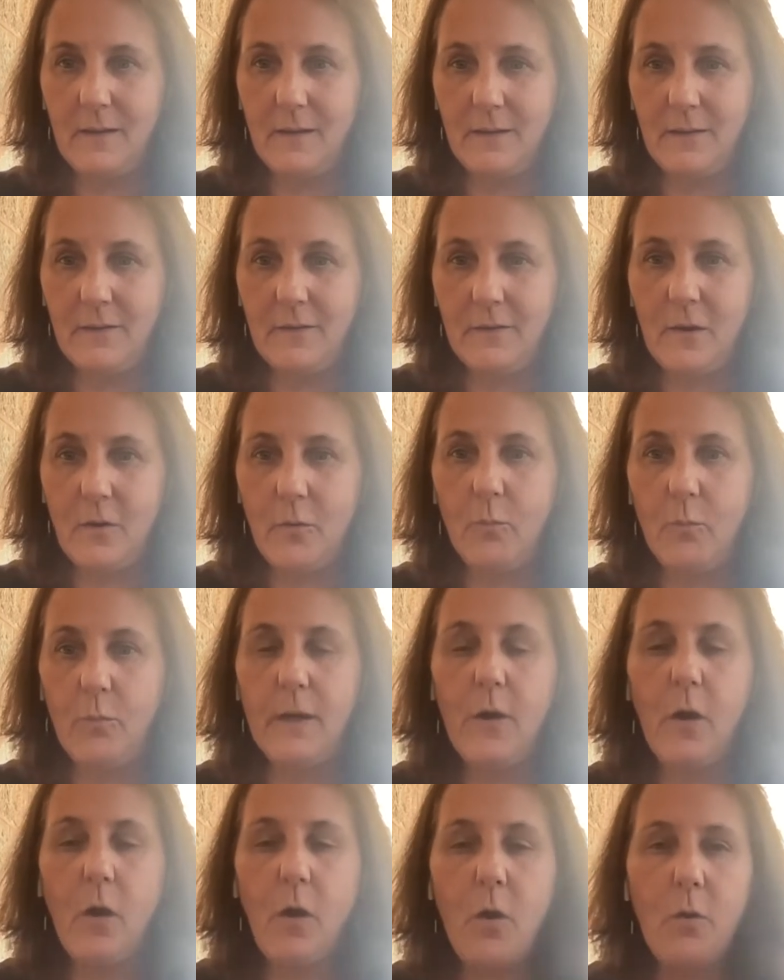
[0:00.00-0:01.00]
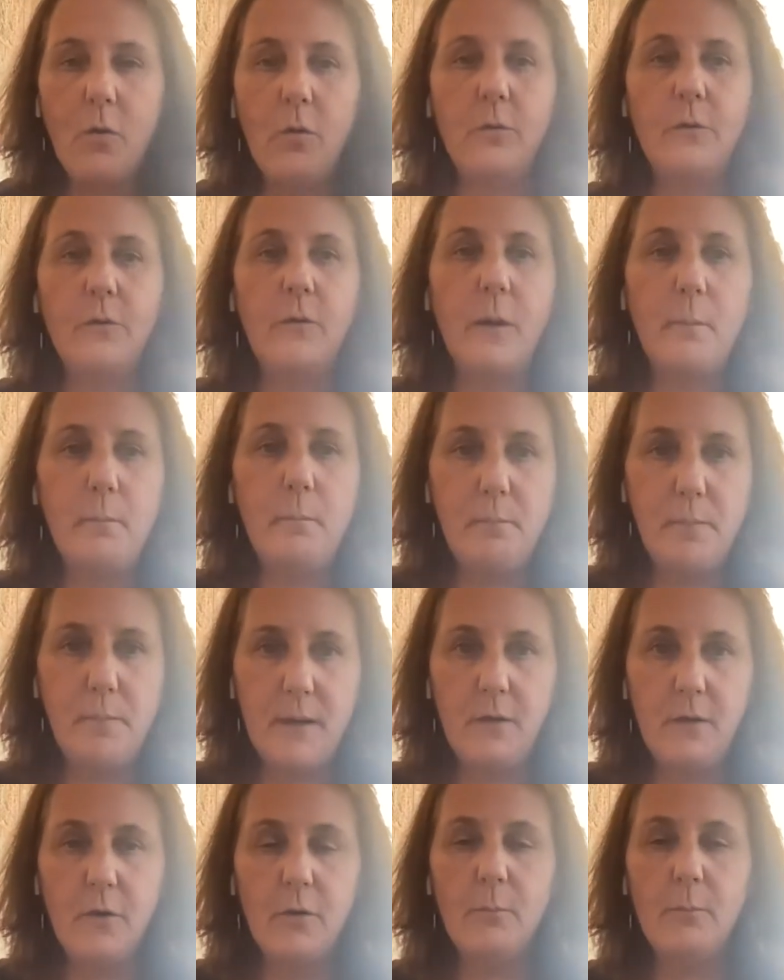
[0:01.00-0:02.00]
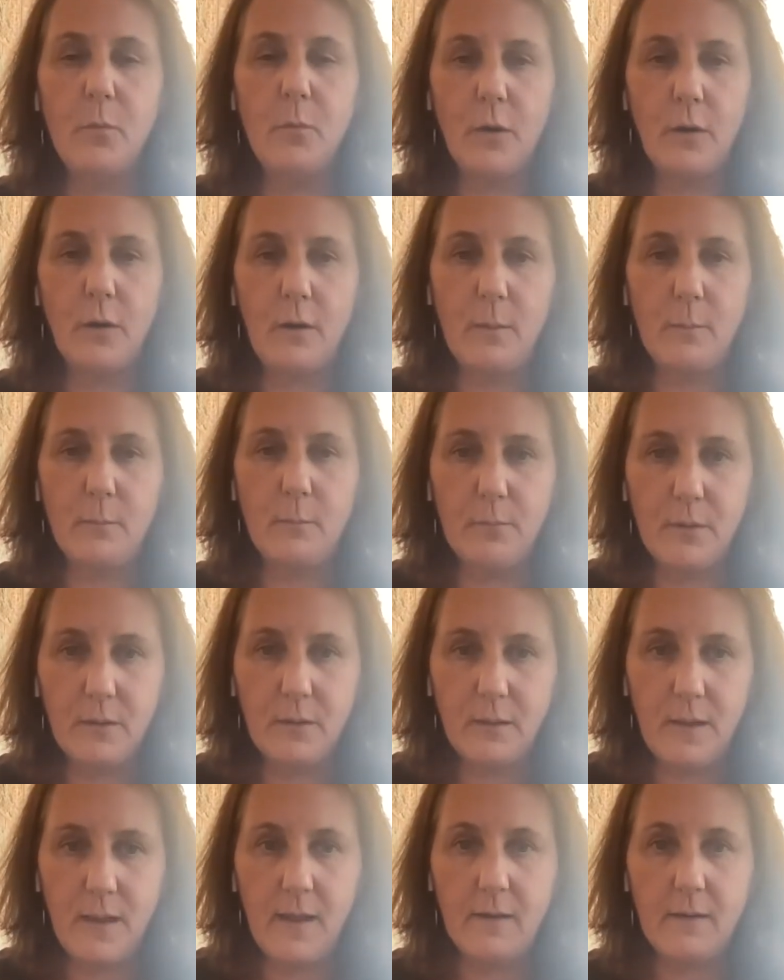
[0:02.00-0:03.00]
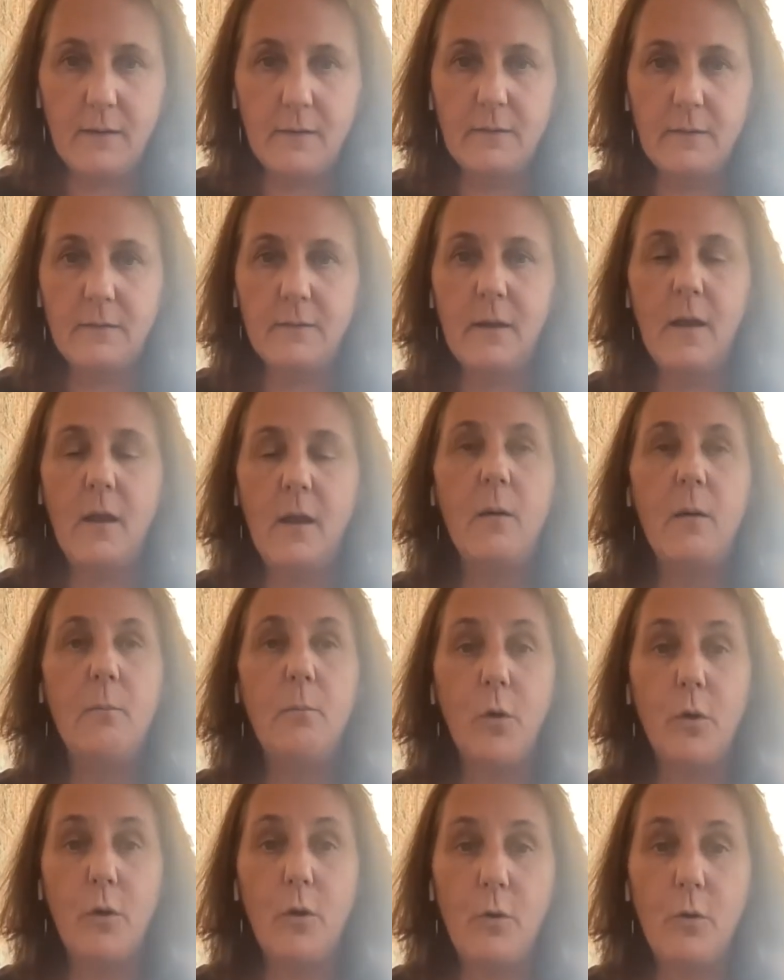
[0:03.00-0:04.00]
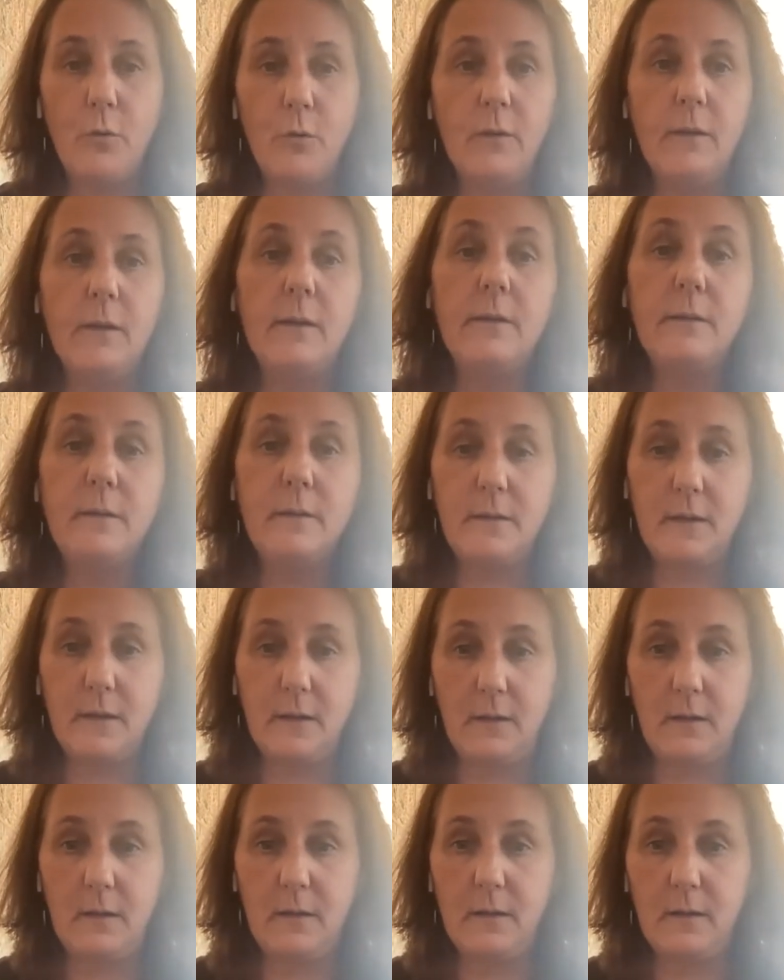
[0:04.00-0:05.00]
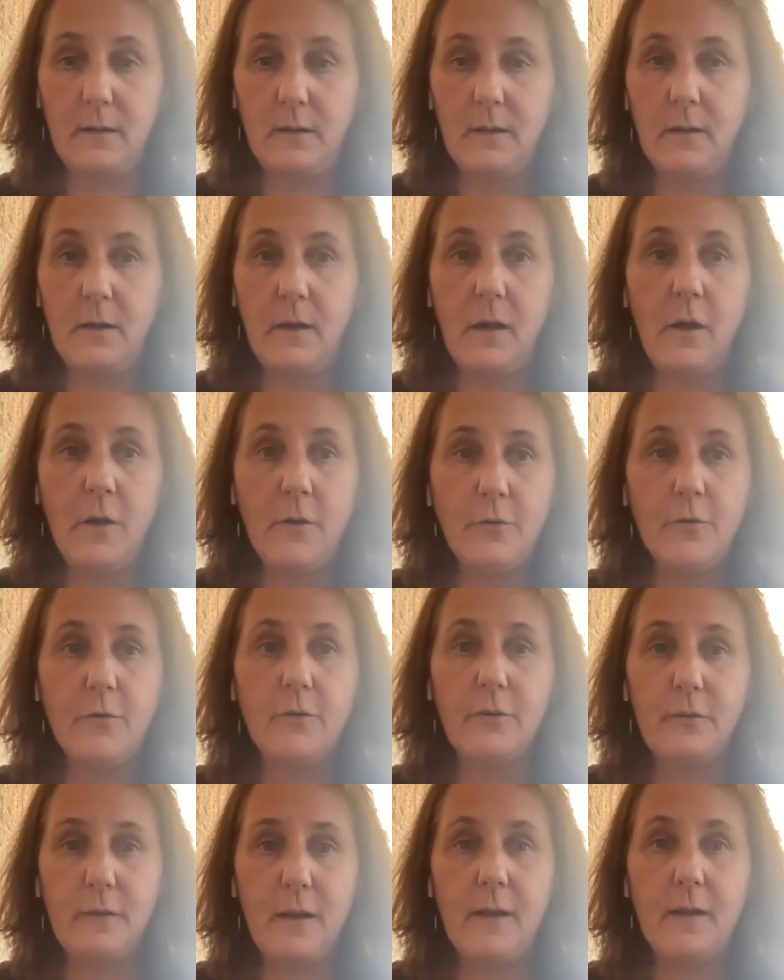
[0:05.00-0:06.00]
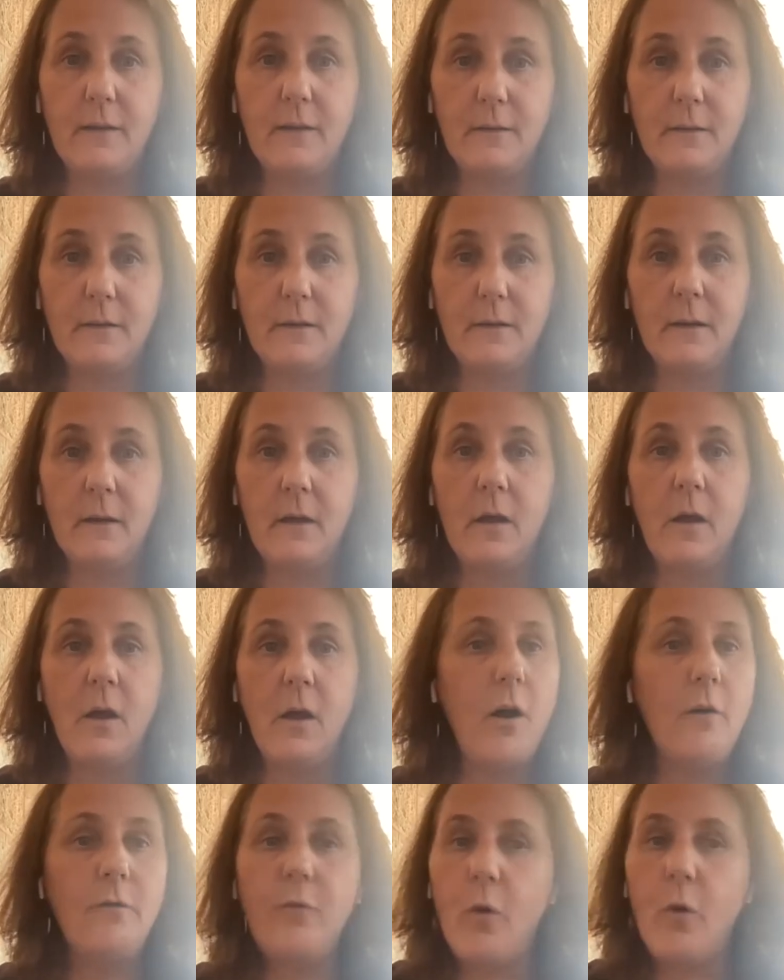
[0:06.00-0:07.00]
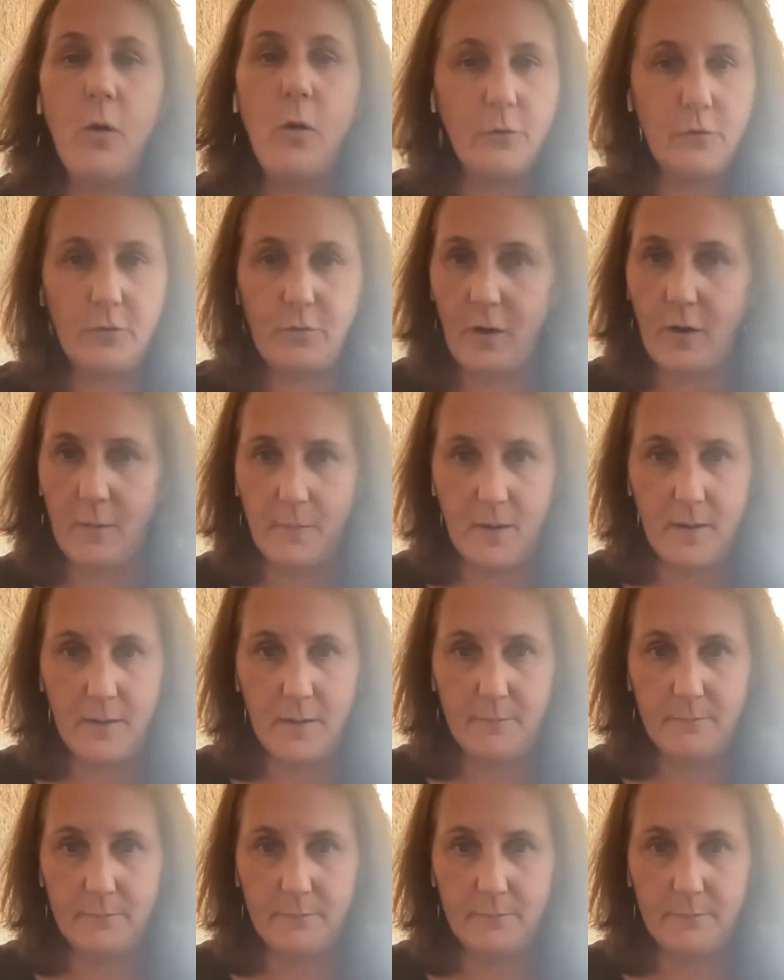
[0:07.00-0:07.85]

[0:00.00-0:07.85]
You know, we hold a bigger, more complex, more holistic understanding of all trauma